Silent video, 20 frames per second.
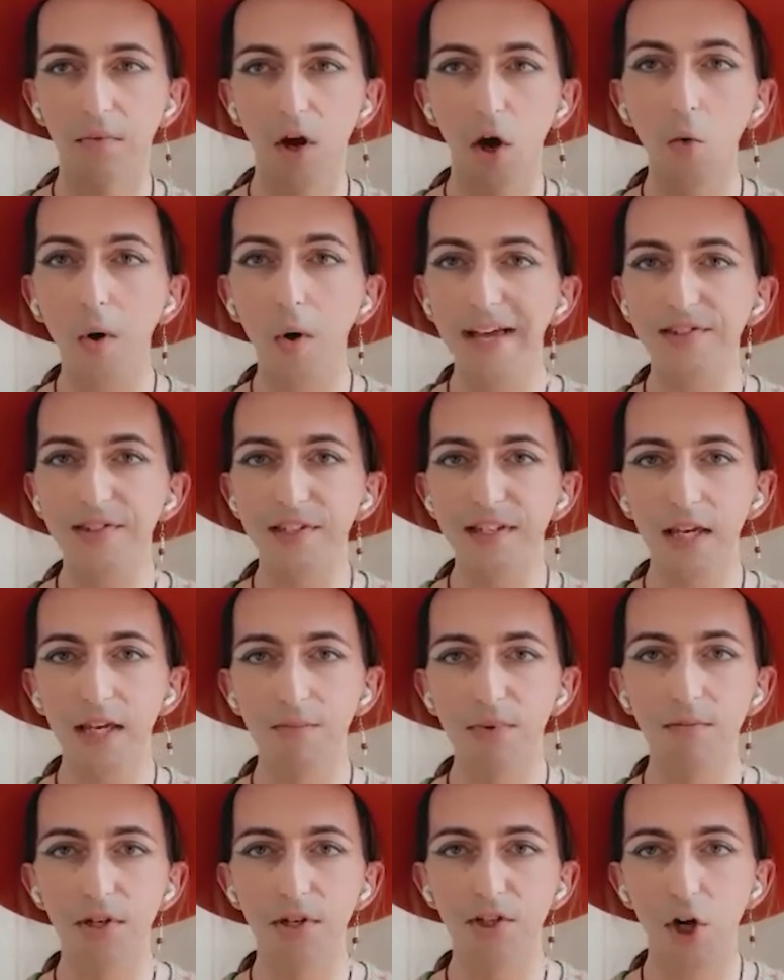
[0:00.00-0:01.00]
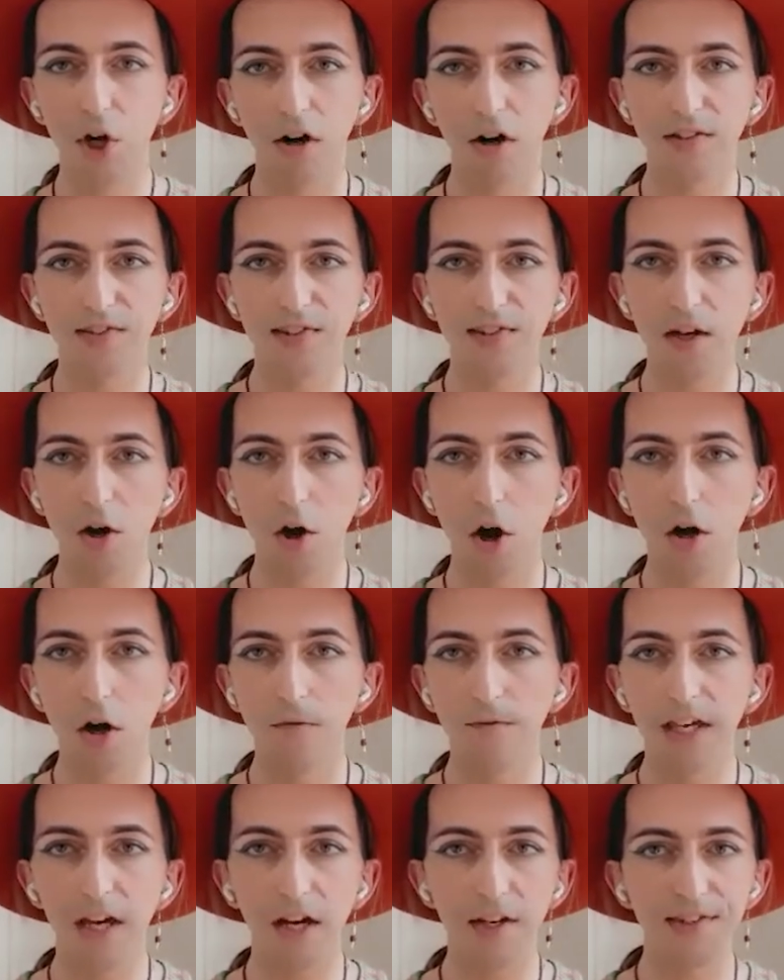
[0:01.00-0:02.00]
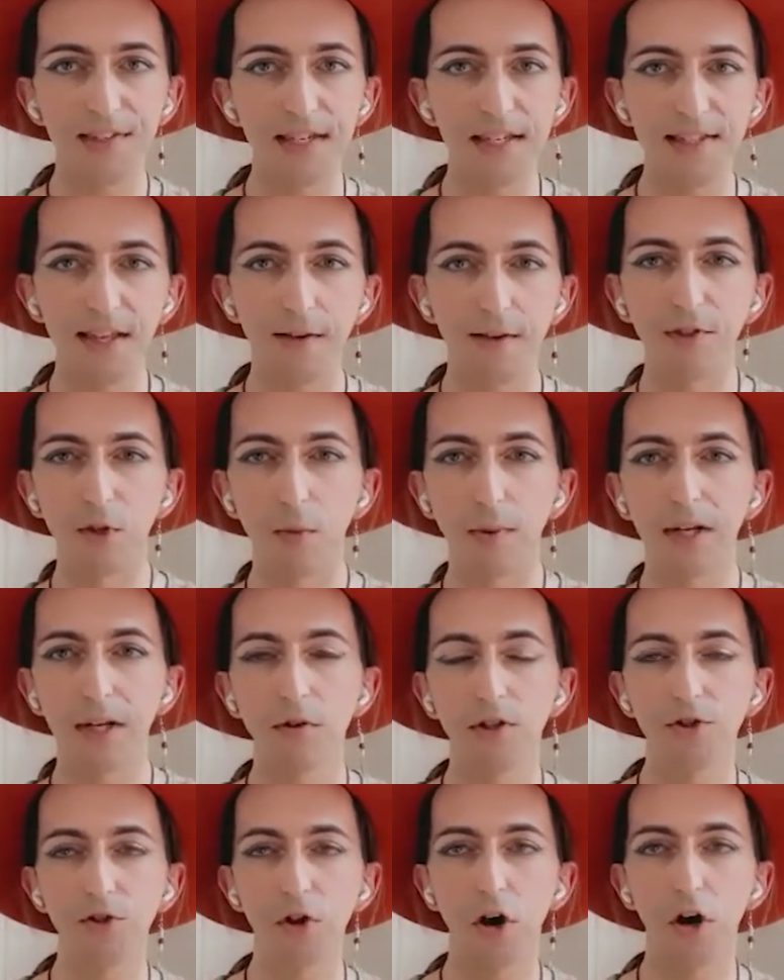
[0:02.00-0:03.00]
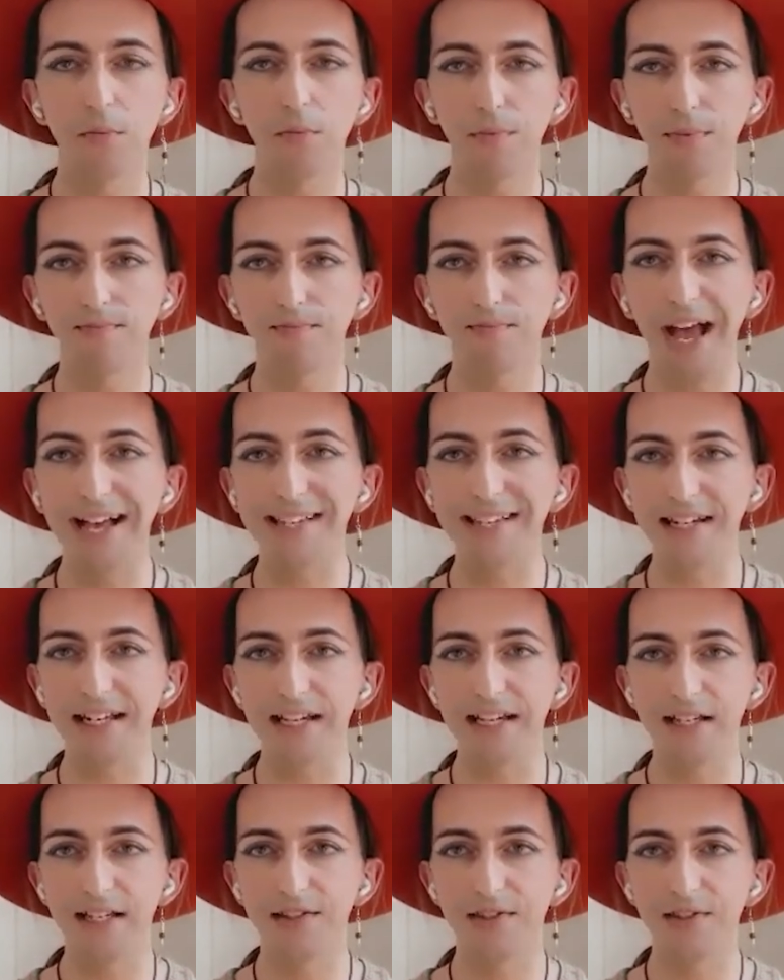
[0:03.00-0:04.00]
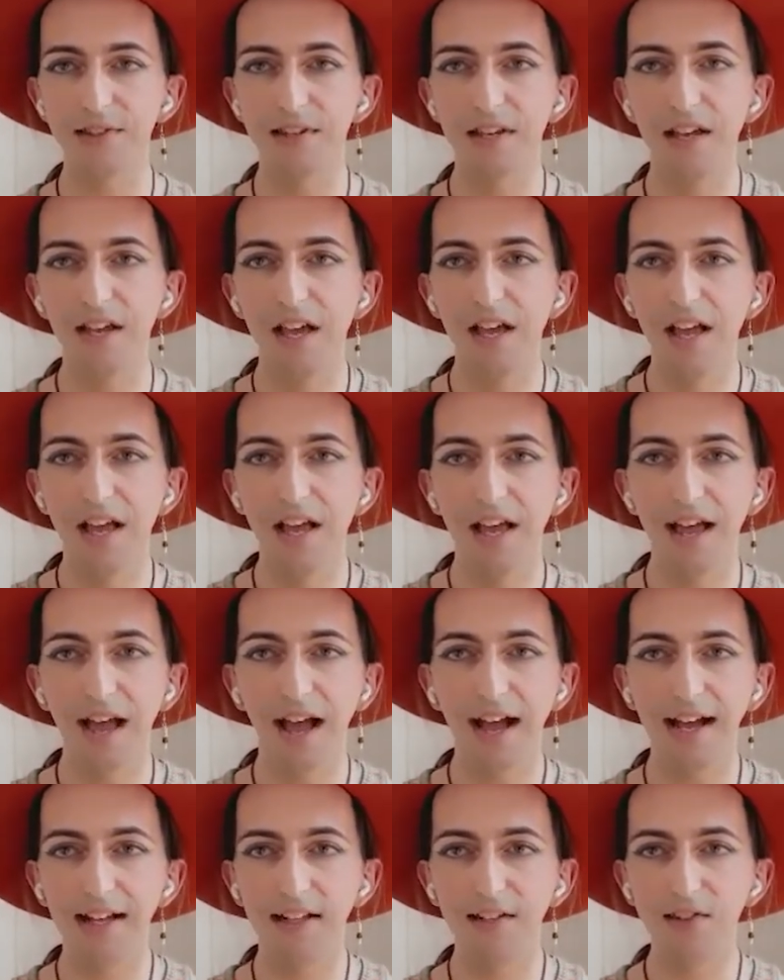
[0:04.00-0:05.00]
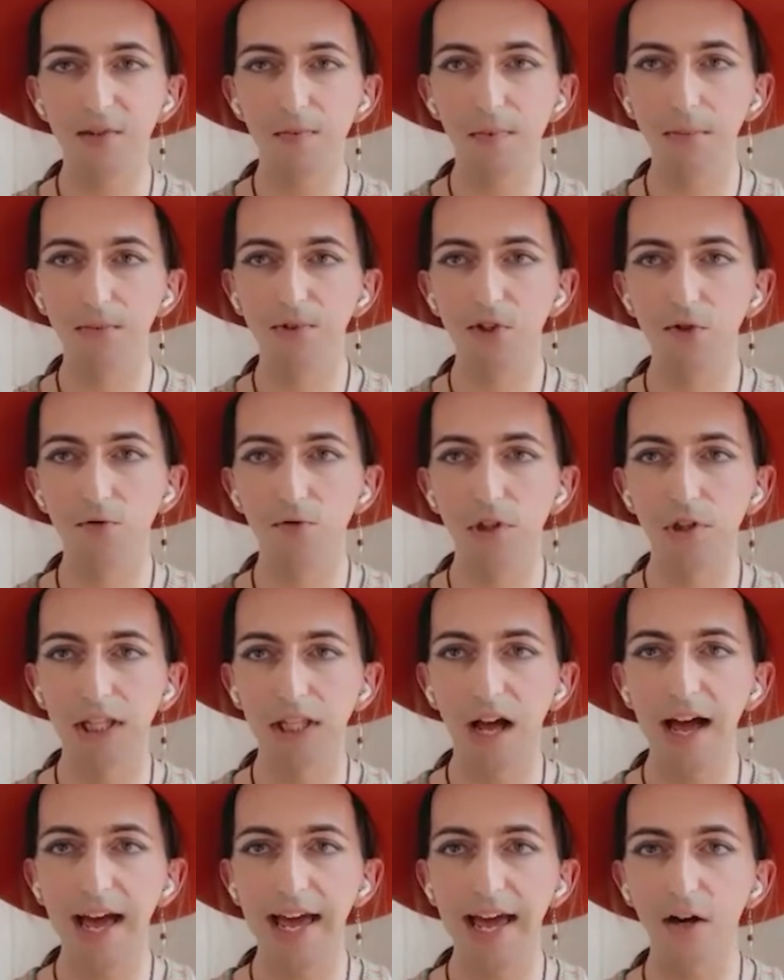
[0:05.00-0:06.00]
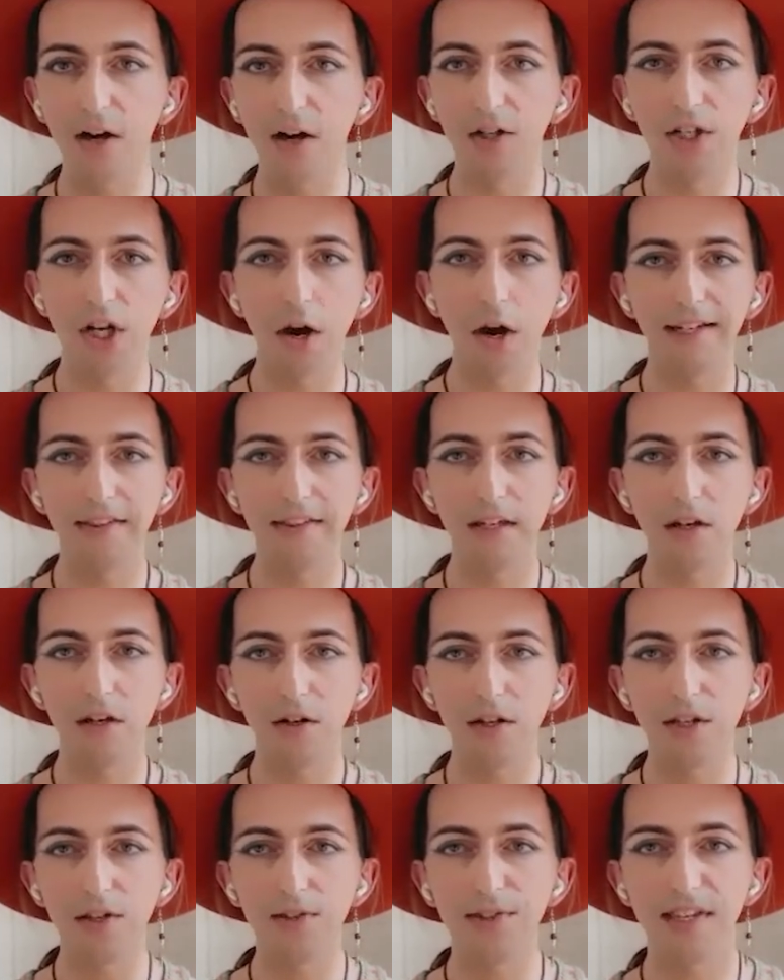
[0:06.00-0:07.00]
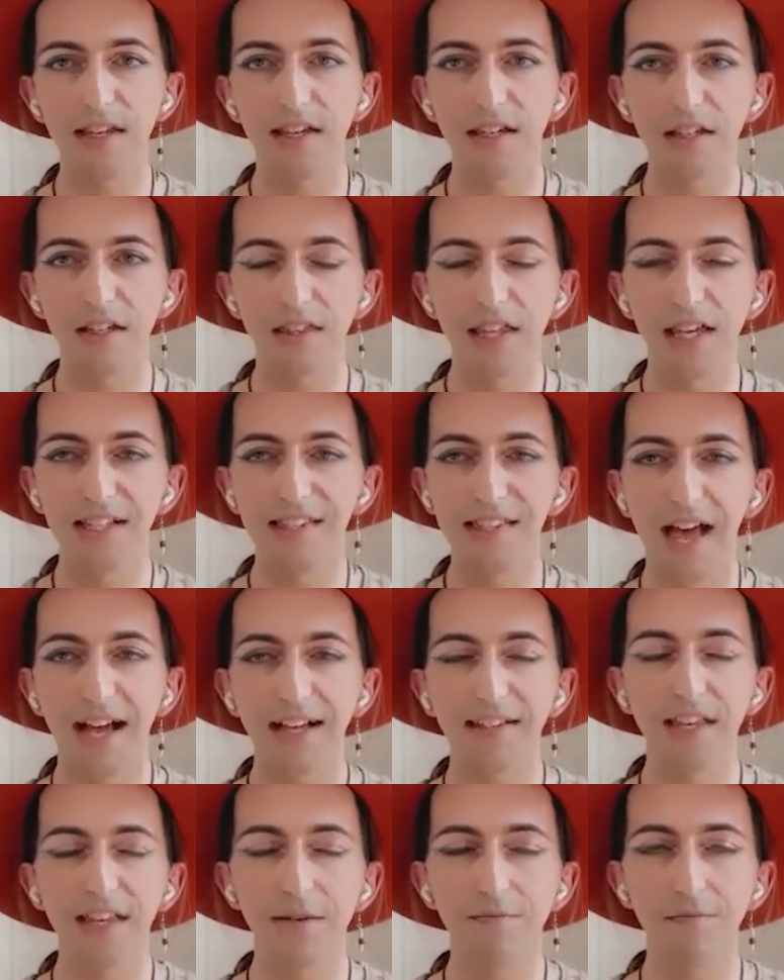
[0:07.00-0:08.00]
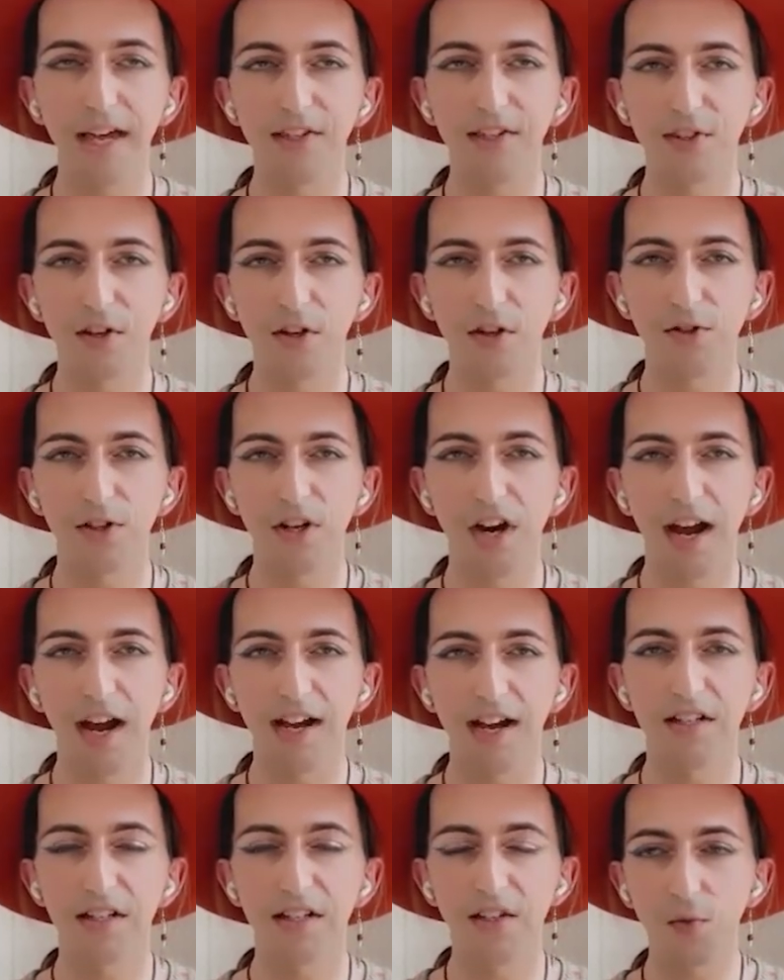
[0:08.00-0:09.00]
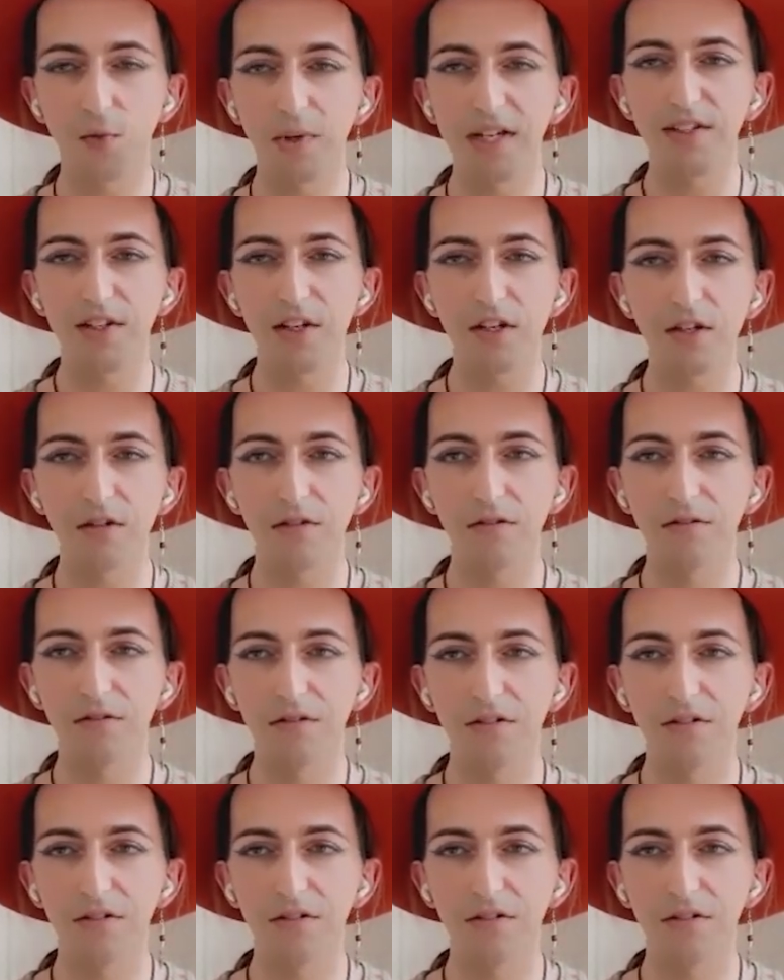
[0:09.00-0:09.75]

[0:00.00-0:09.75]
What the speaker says: A way to keep the majority of ERC721Drop as it is, and to be able to rely on knowing that you're using the exact same base contract as we do.